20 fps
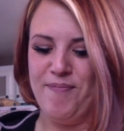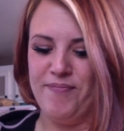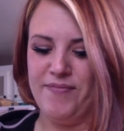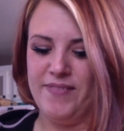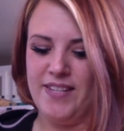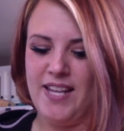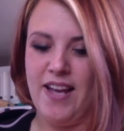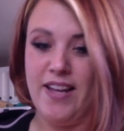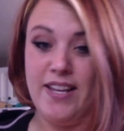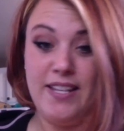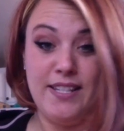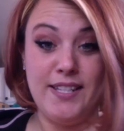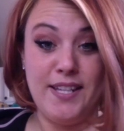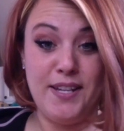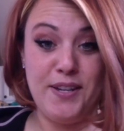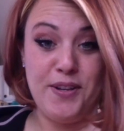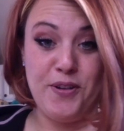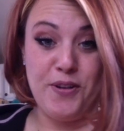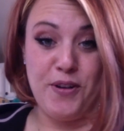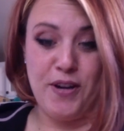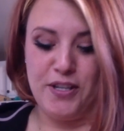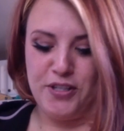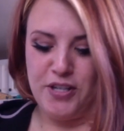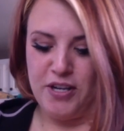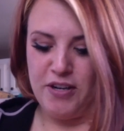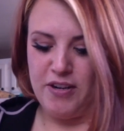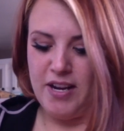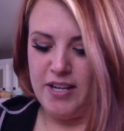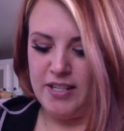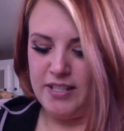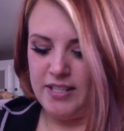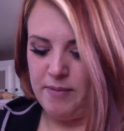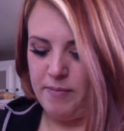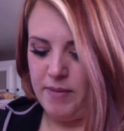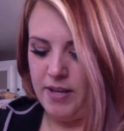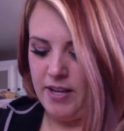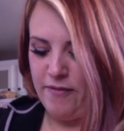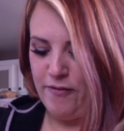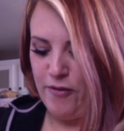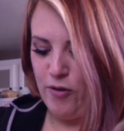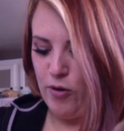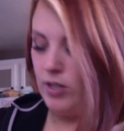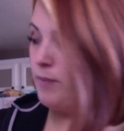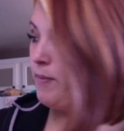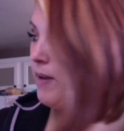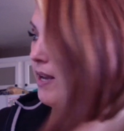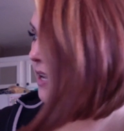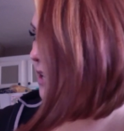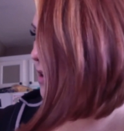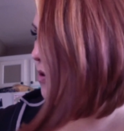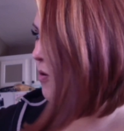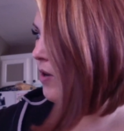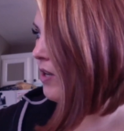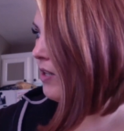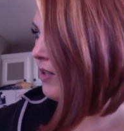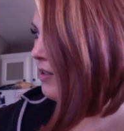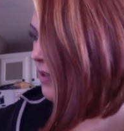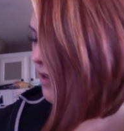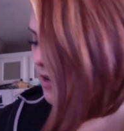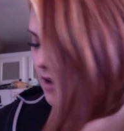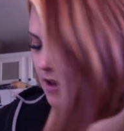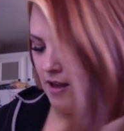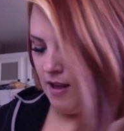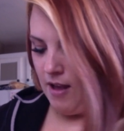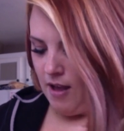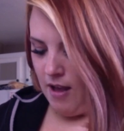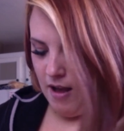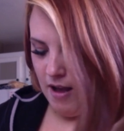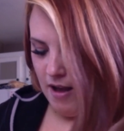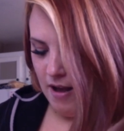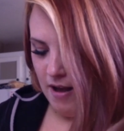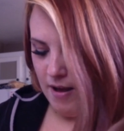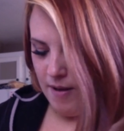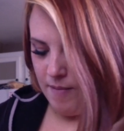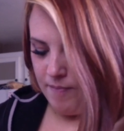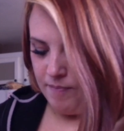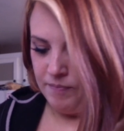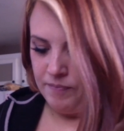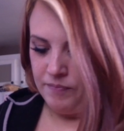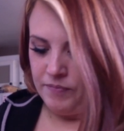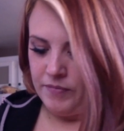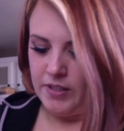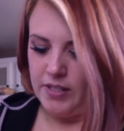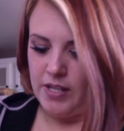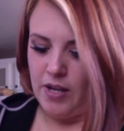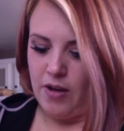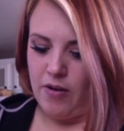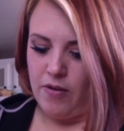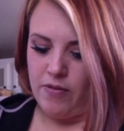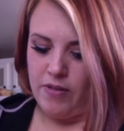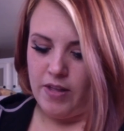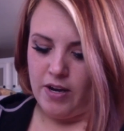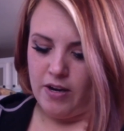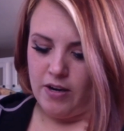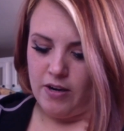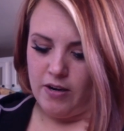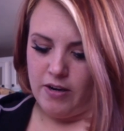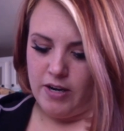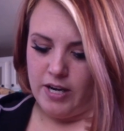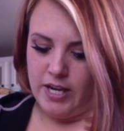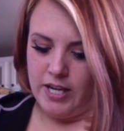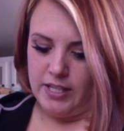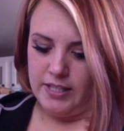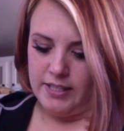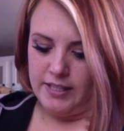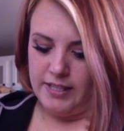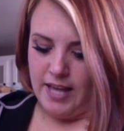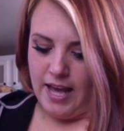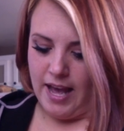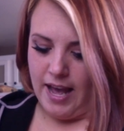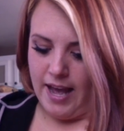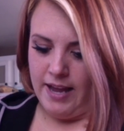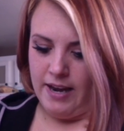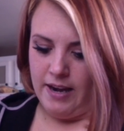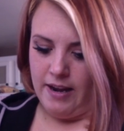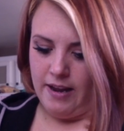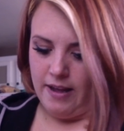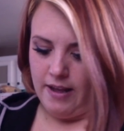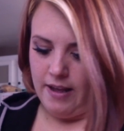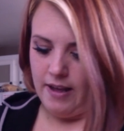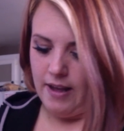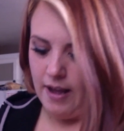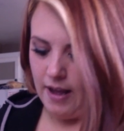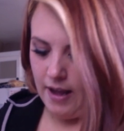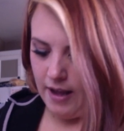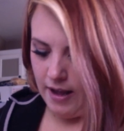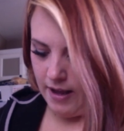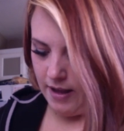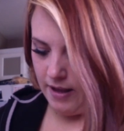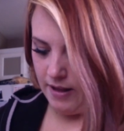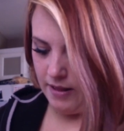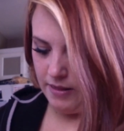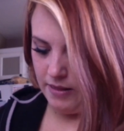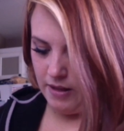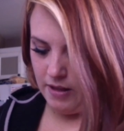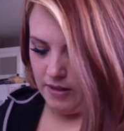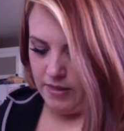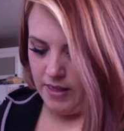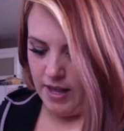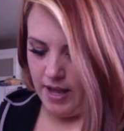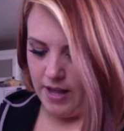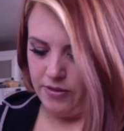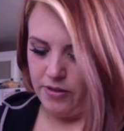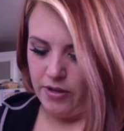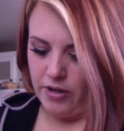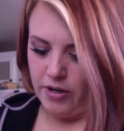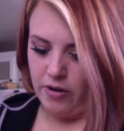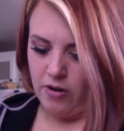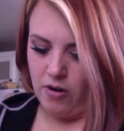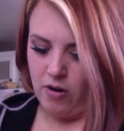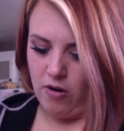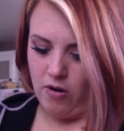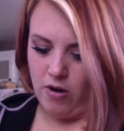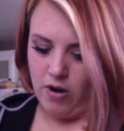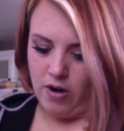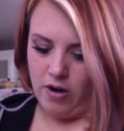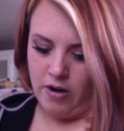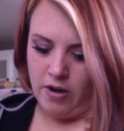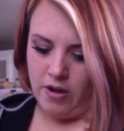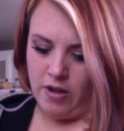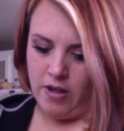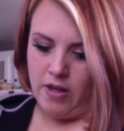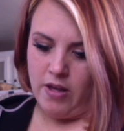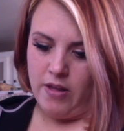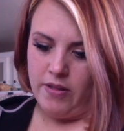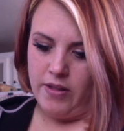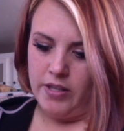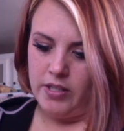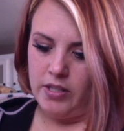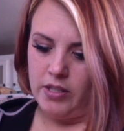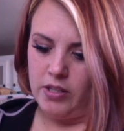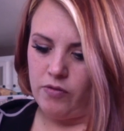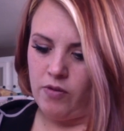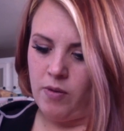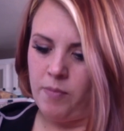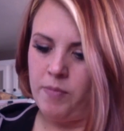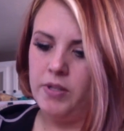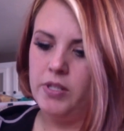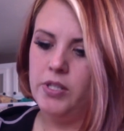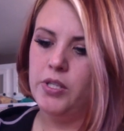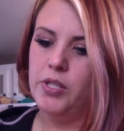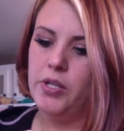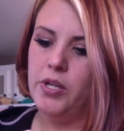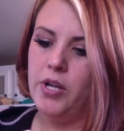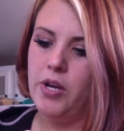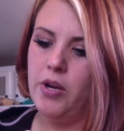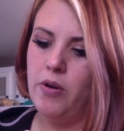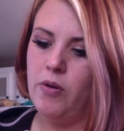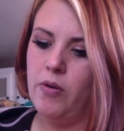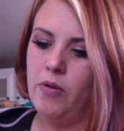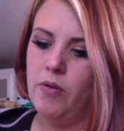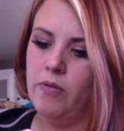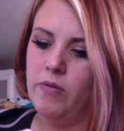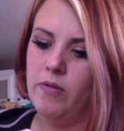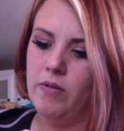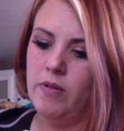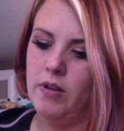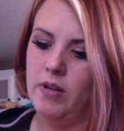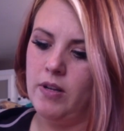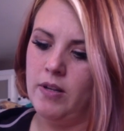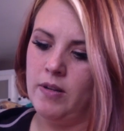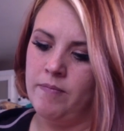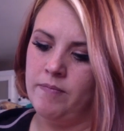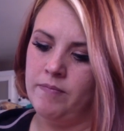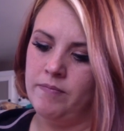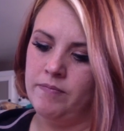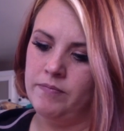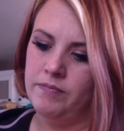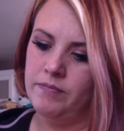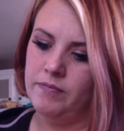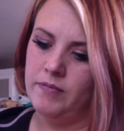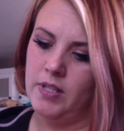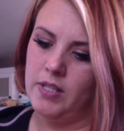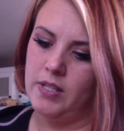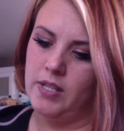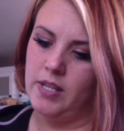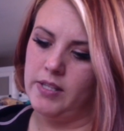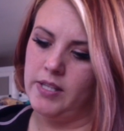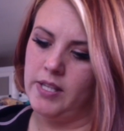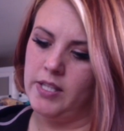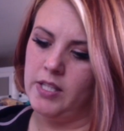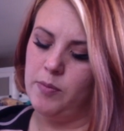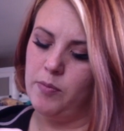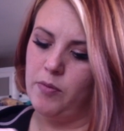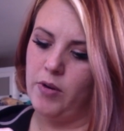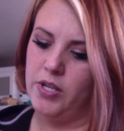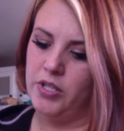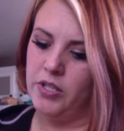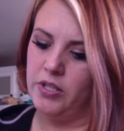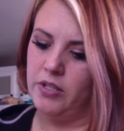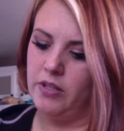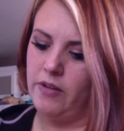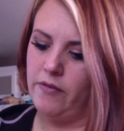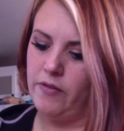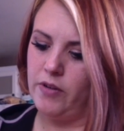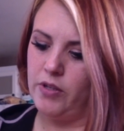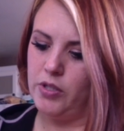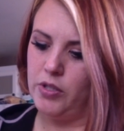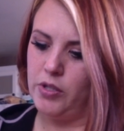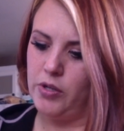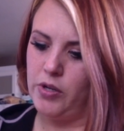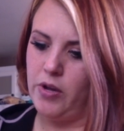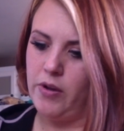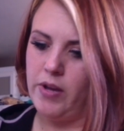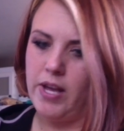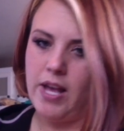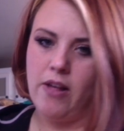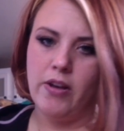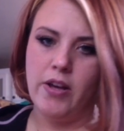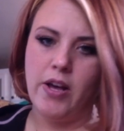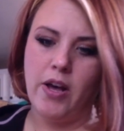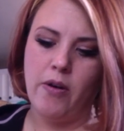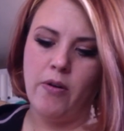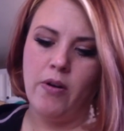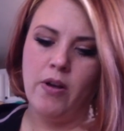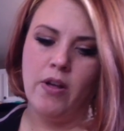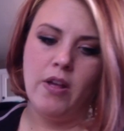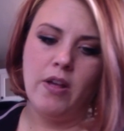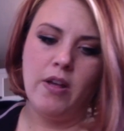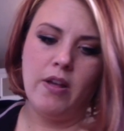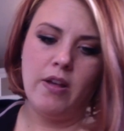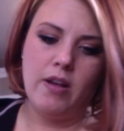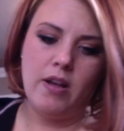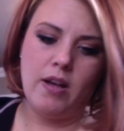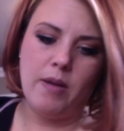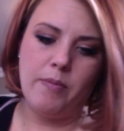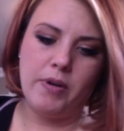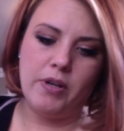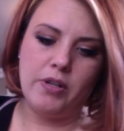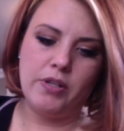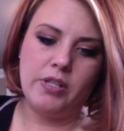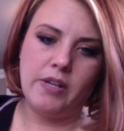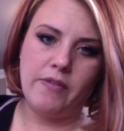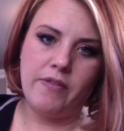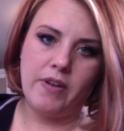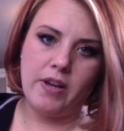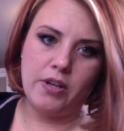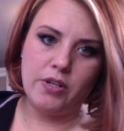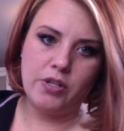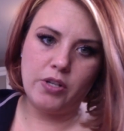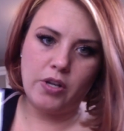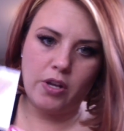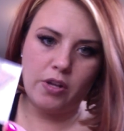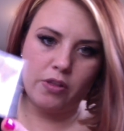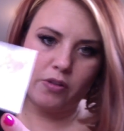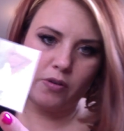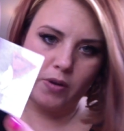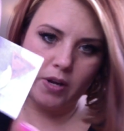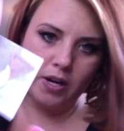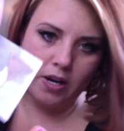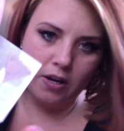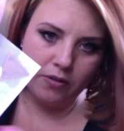Talia's sitting in her high chair next to me and of course making noise. So there is that. And then this is from the Studio, it says Inspiration Delivered Studio Calico. I'm going to see if I can show you through here.